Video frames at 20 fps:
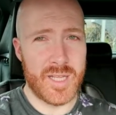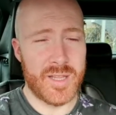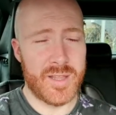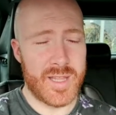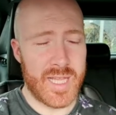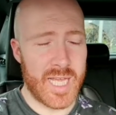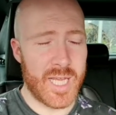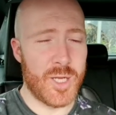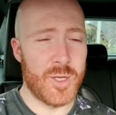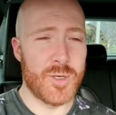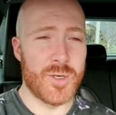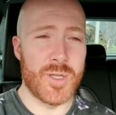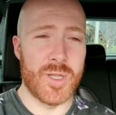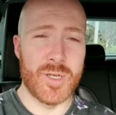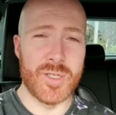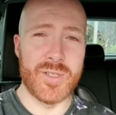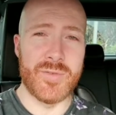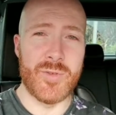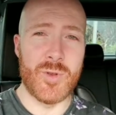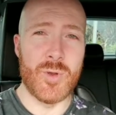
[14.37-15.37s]
thank you to
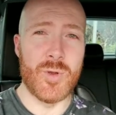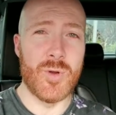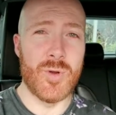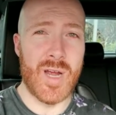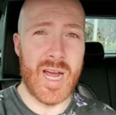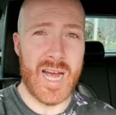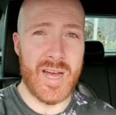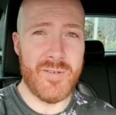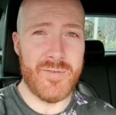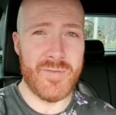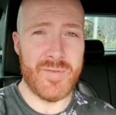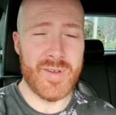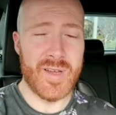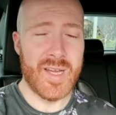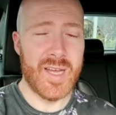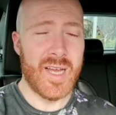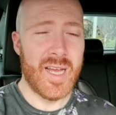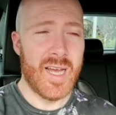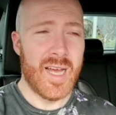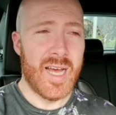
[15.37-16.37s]
those of you who have.
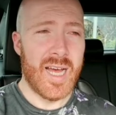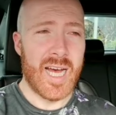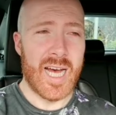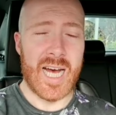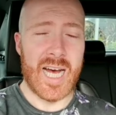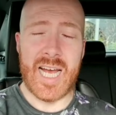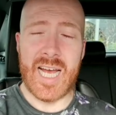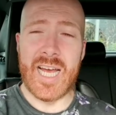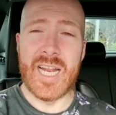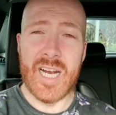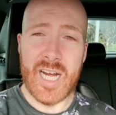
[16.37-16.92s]
And